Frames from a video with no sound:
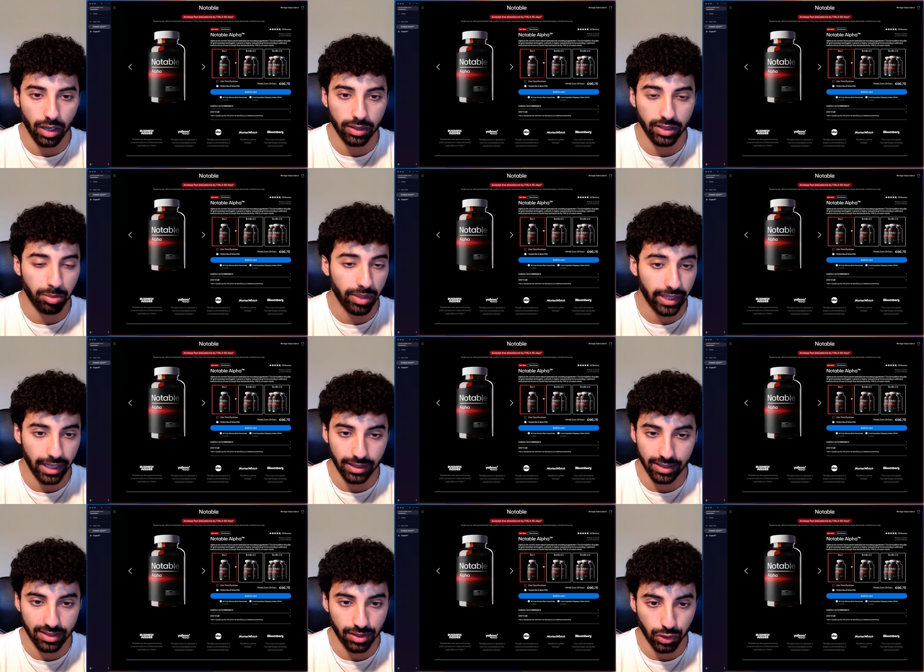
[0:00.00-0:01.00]
duplicate
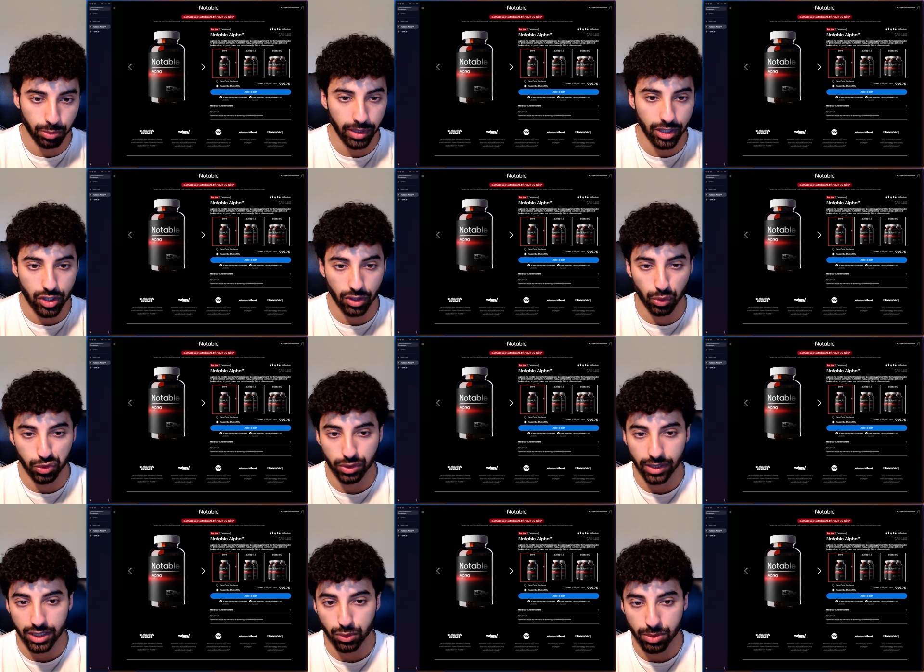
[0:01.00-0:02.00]
that sales page and also
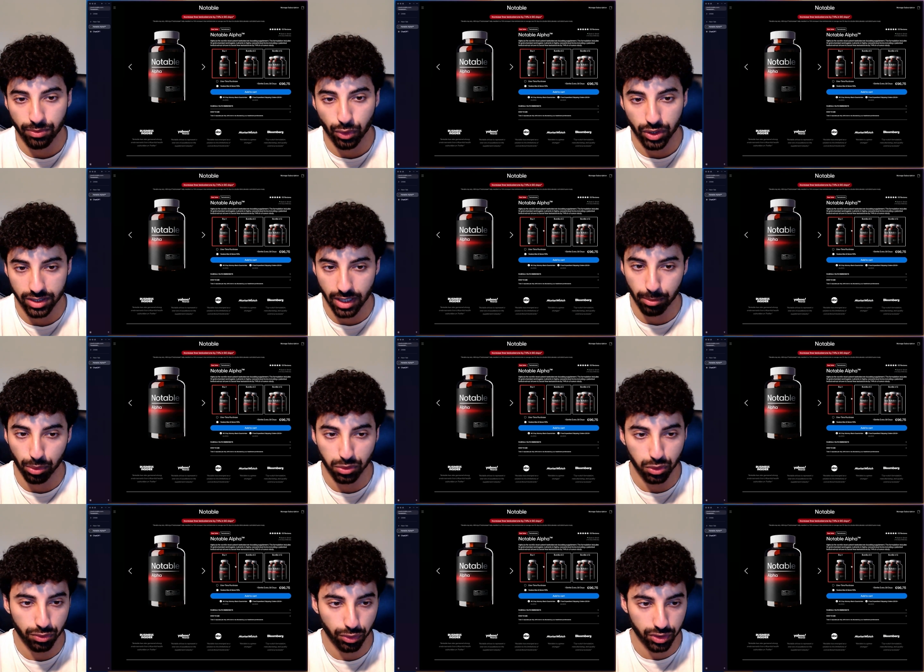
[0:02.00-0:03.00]
test with, for example,
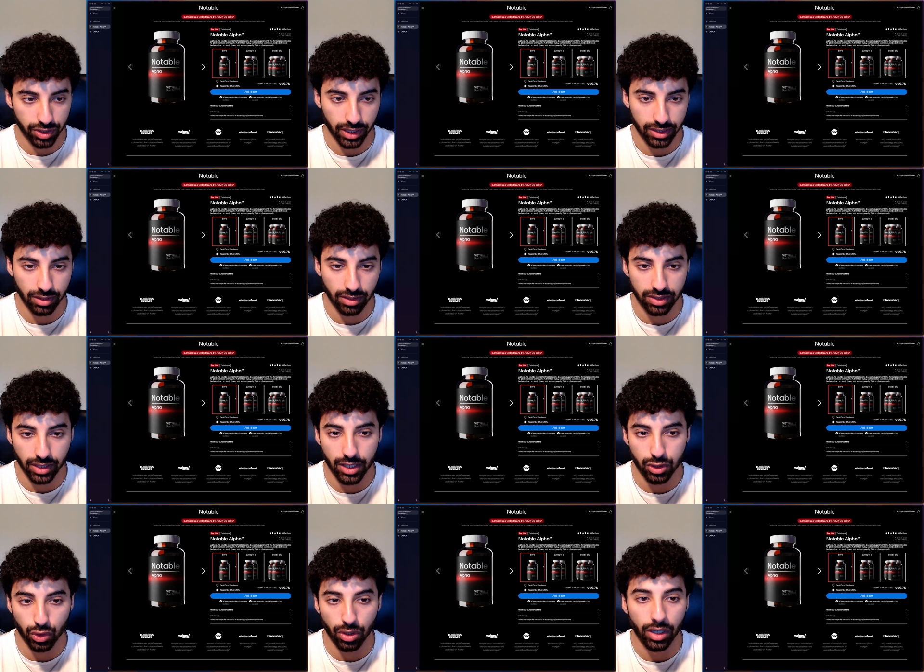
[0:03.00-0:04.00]
2, 4, 6 in this
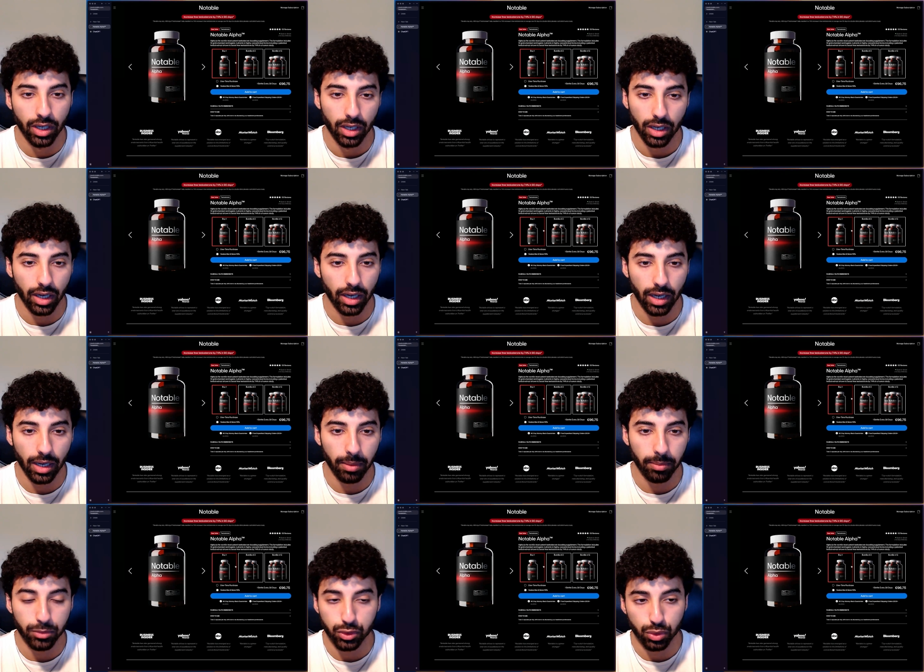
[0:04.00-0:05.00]
case, or
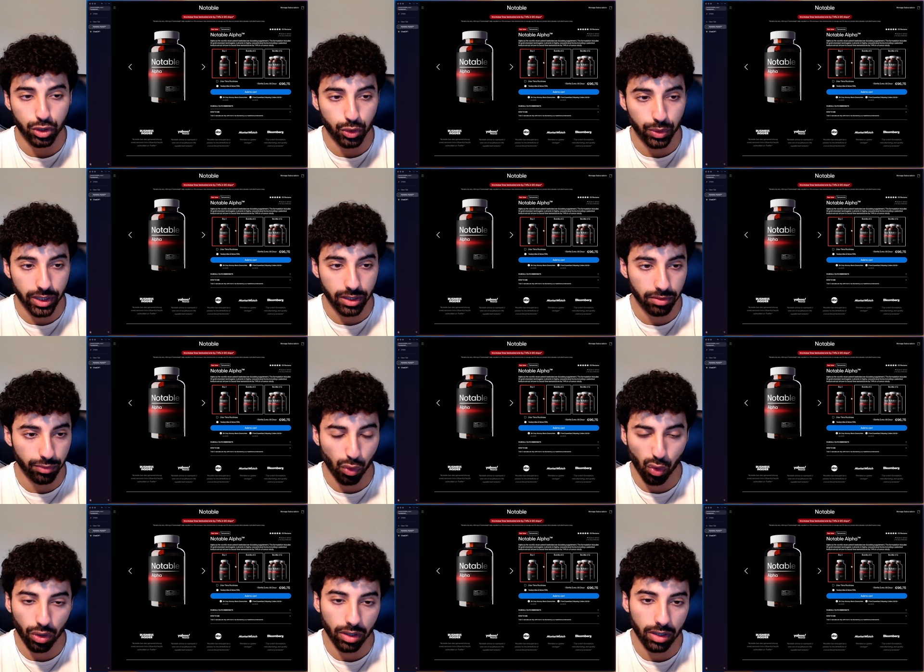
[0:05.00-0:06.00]
2, 3,
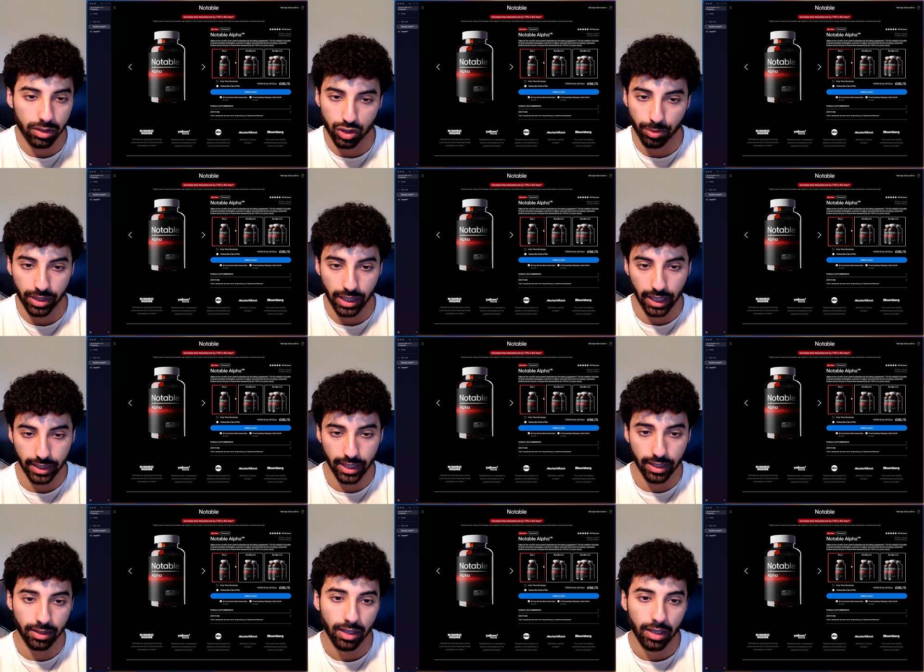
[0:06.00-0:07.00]
4, something like
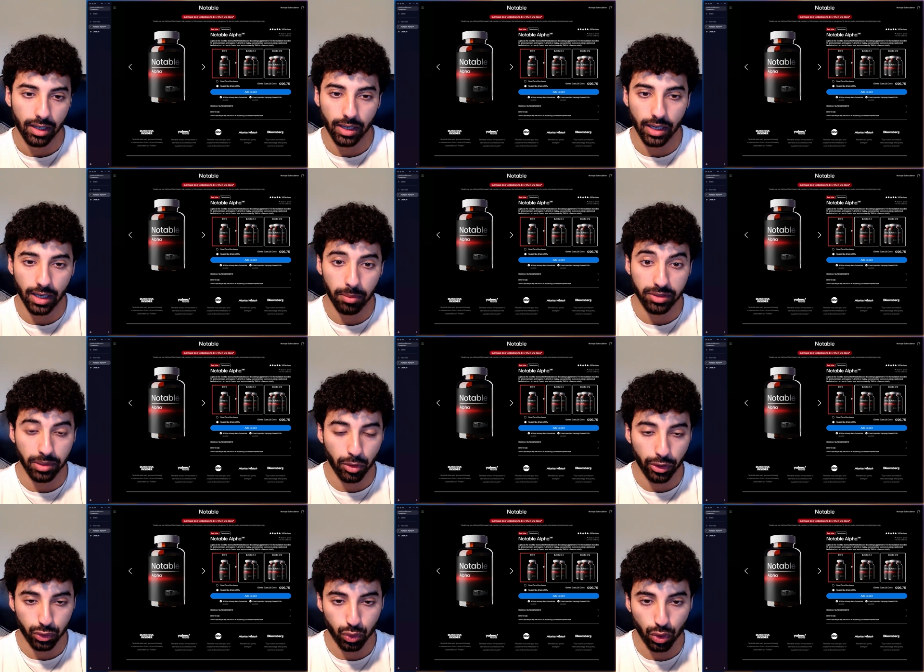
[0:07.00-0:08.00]
that. But I'm
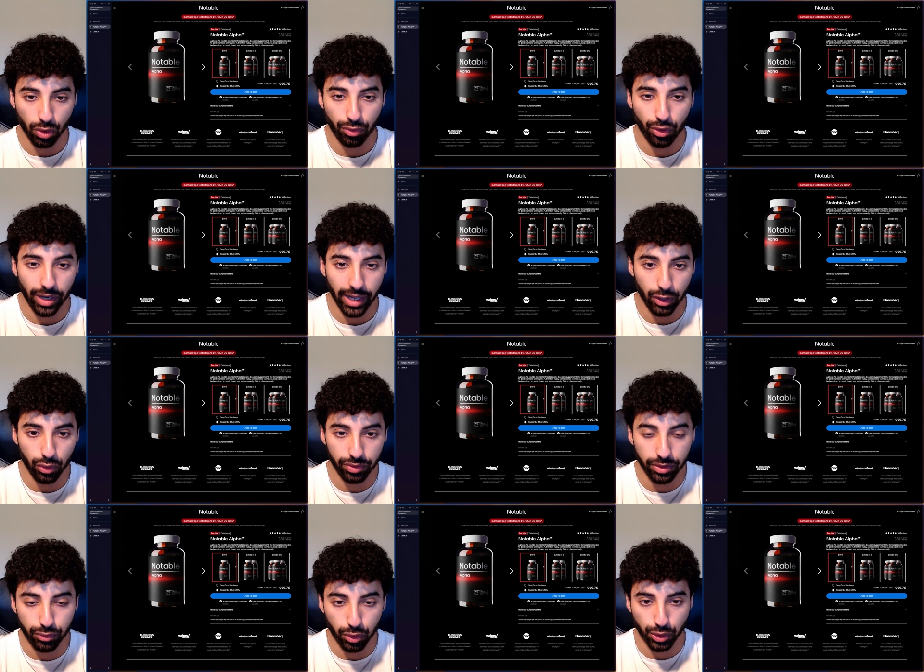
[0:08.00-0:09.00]
going to go for an
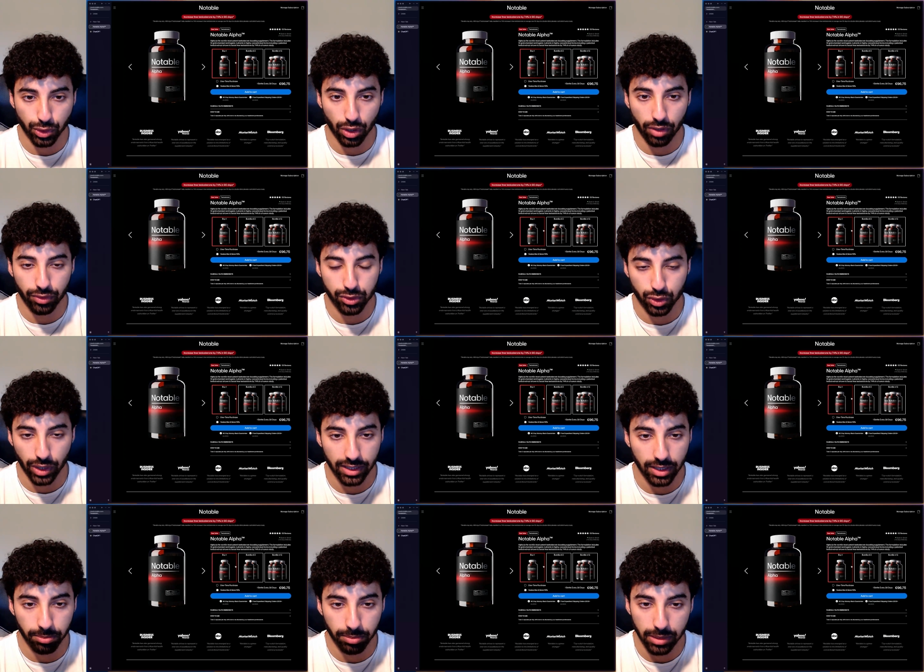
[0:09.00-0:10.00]
AOV focused offer, so
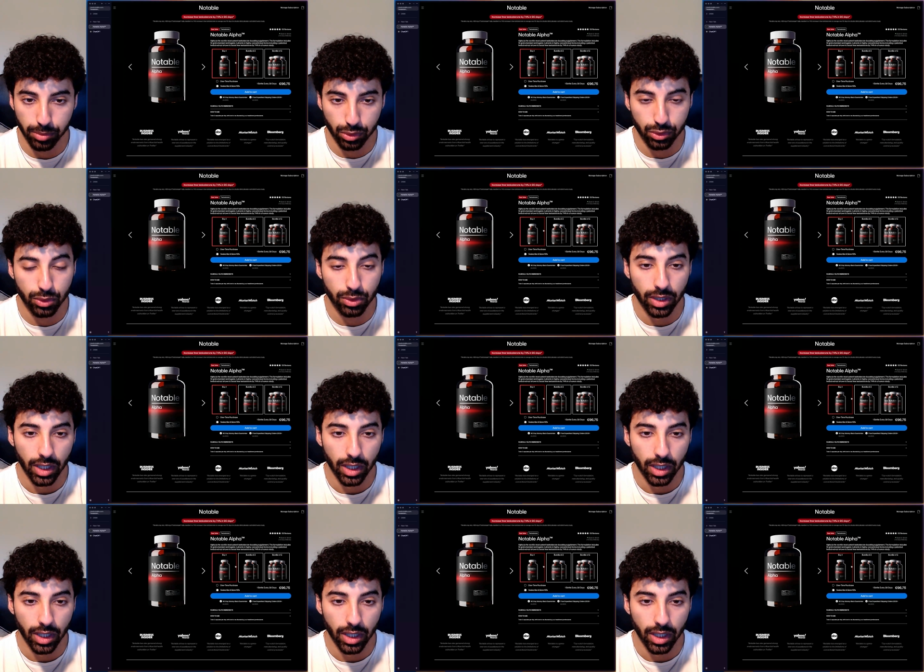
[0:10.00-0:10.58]
getting people to